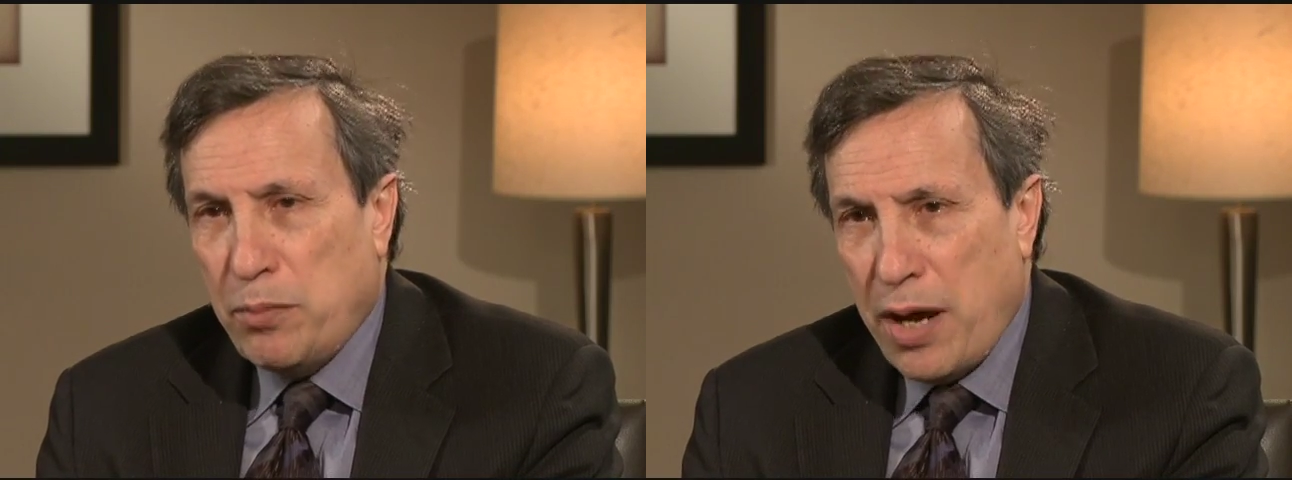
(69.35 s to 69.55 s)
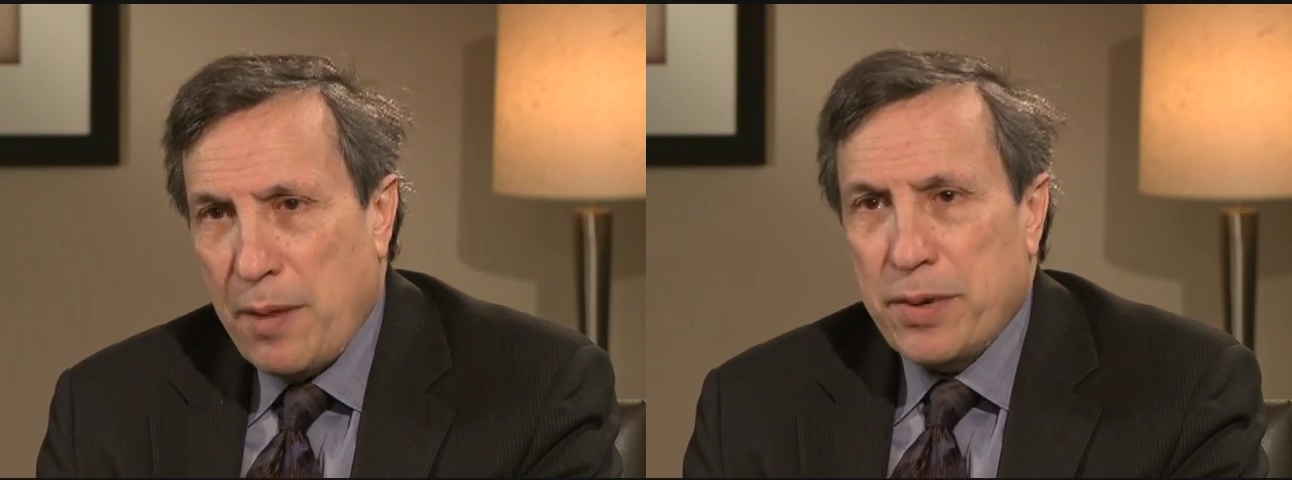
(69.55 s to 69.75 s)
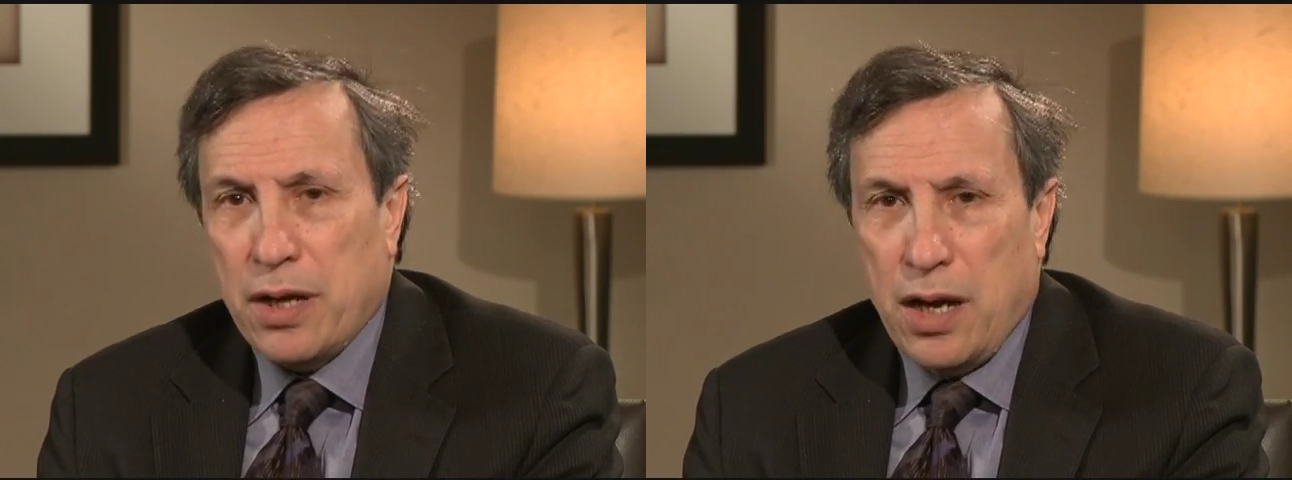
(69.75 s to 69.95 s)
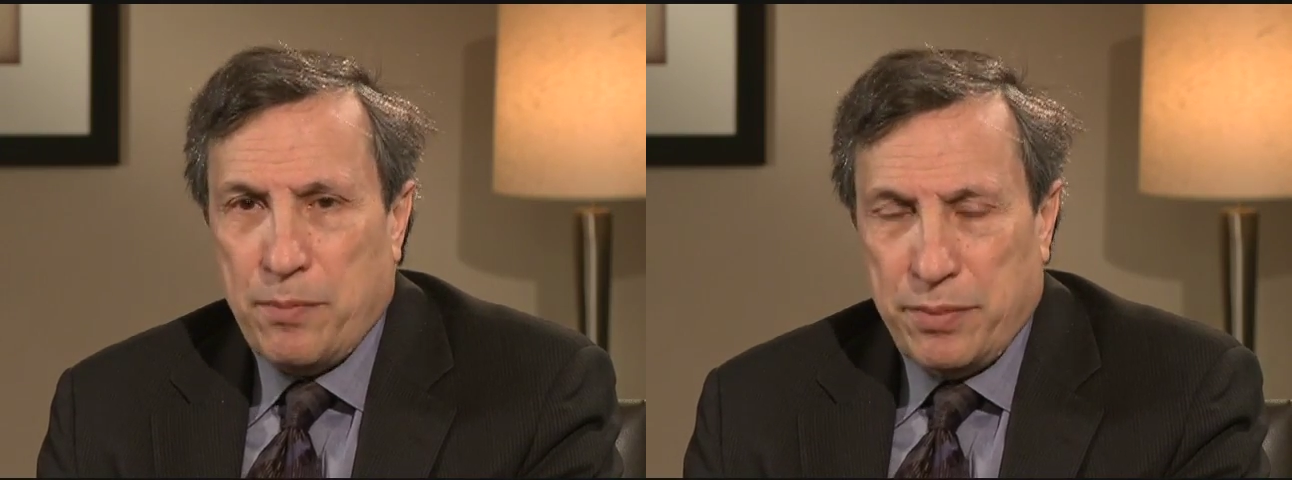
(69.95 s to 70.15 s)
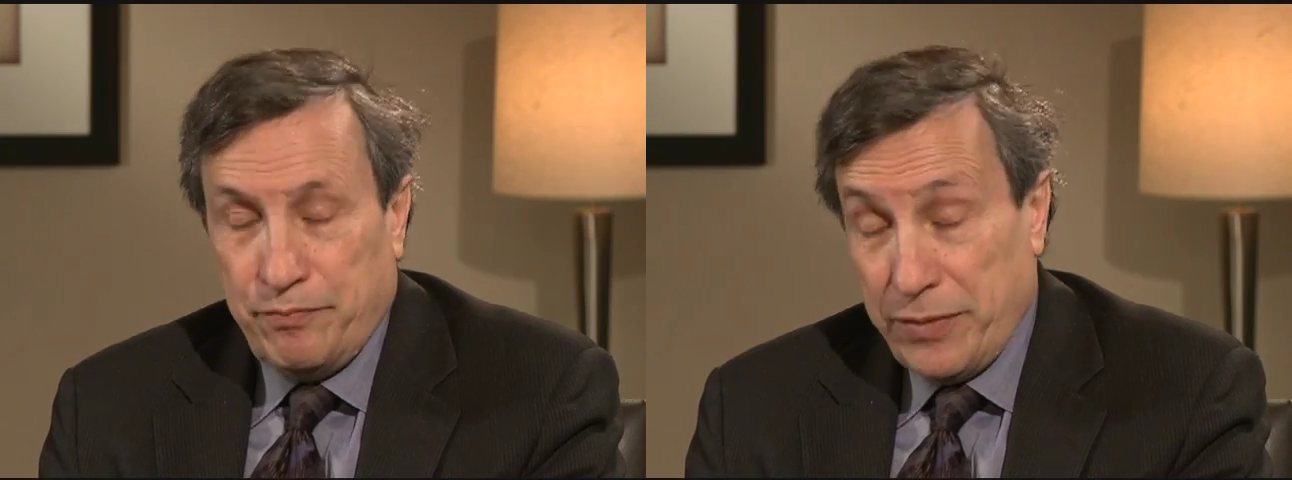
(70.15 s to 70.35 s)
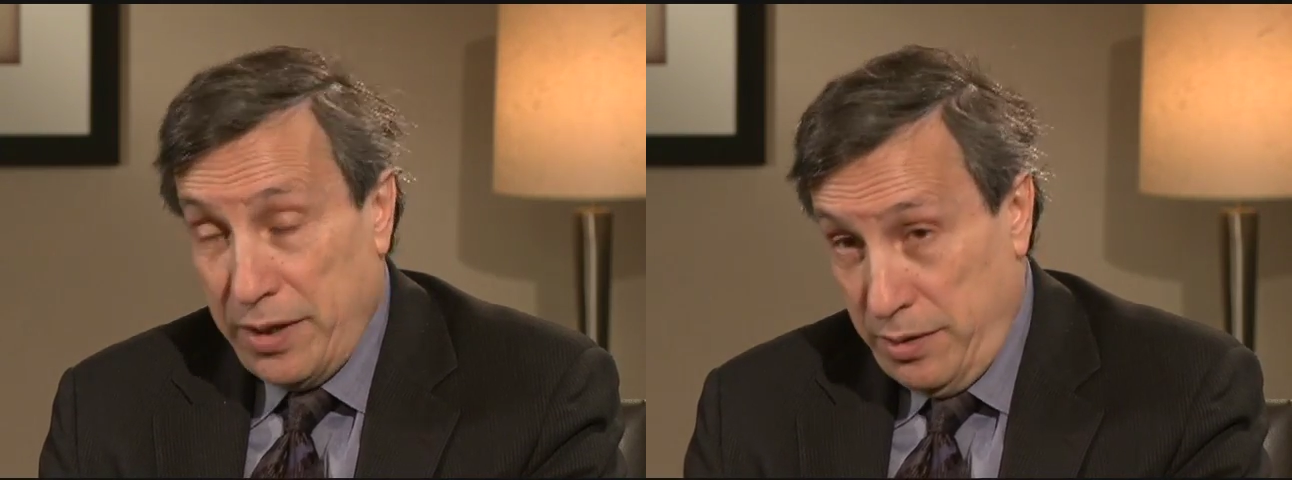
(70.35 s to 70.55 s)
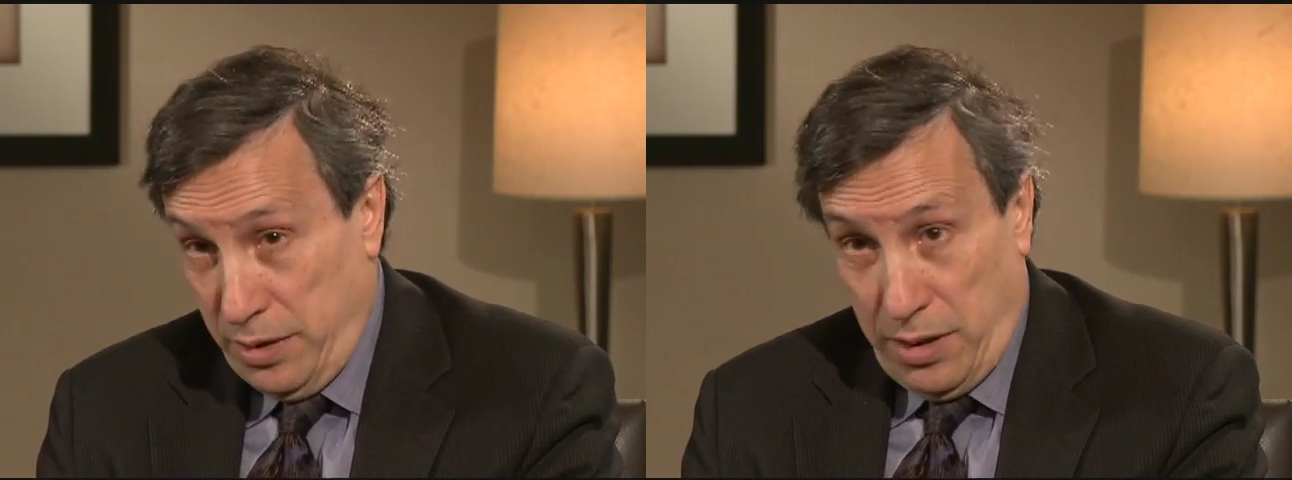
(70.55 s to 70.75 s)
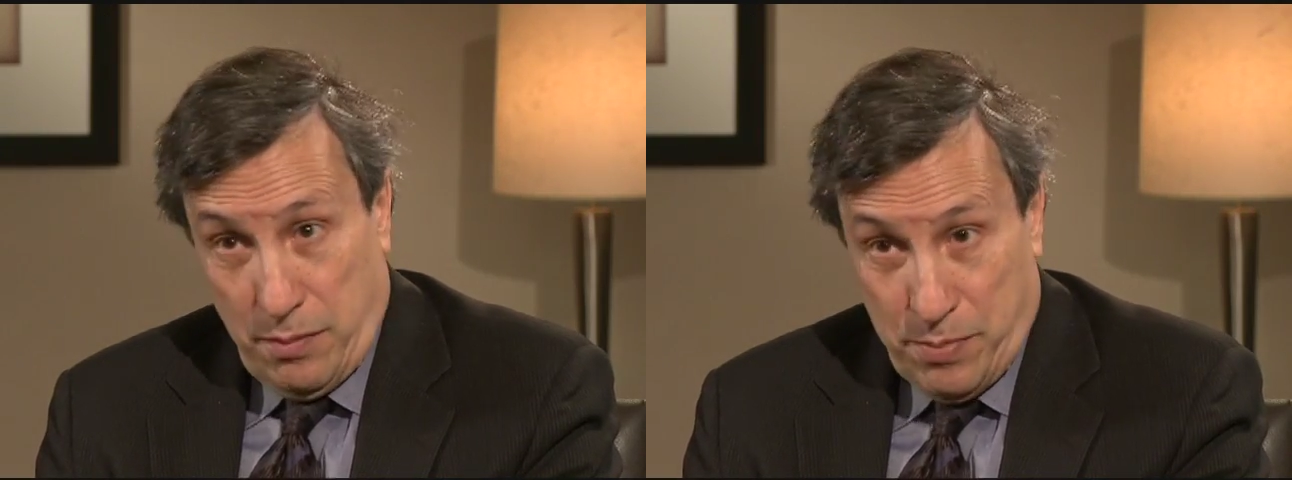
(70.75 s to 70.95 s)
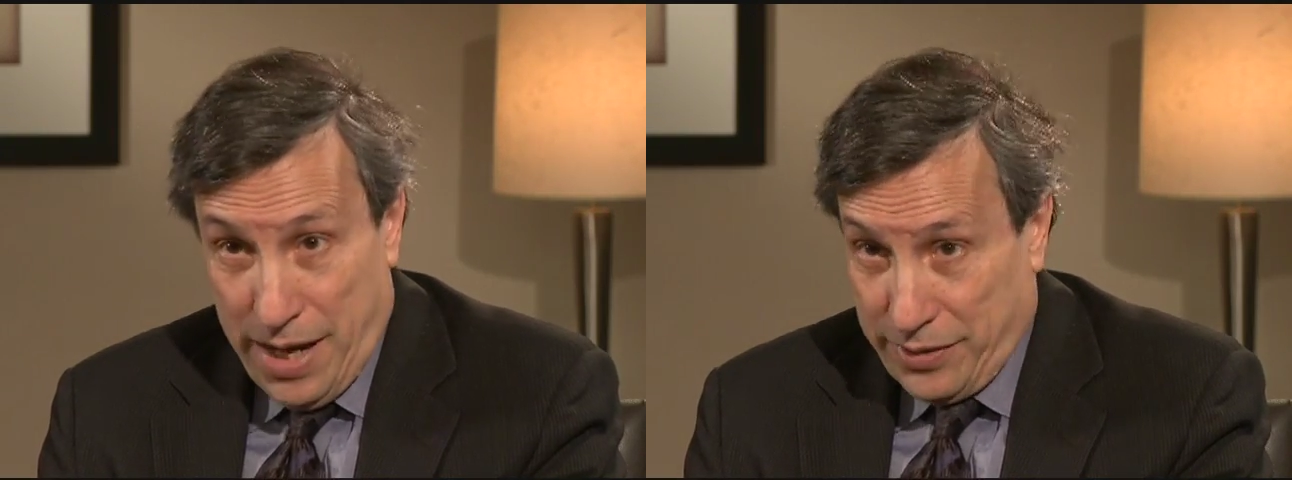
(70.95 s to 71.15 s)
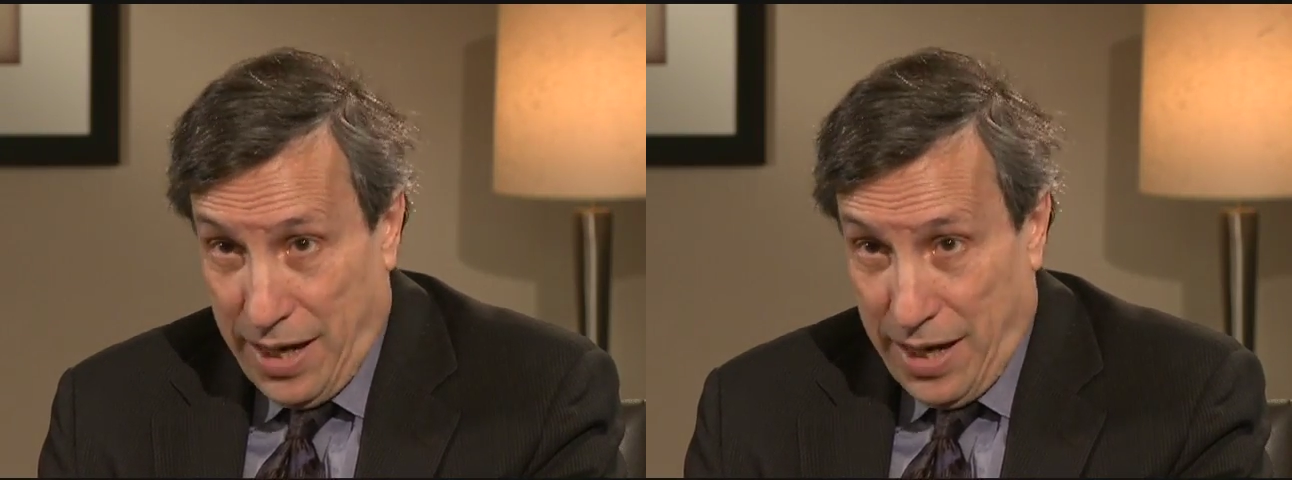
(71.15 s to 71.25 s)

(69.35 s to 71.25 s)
popping up about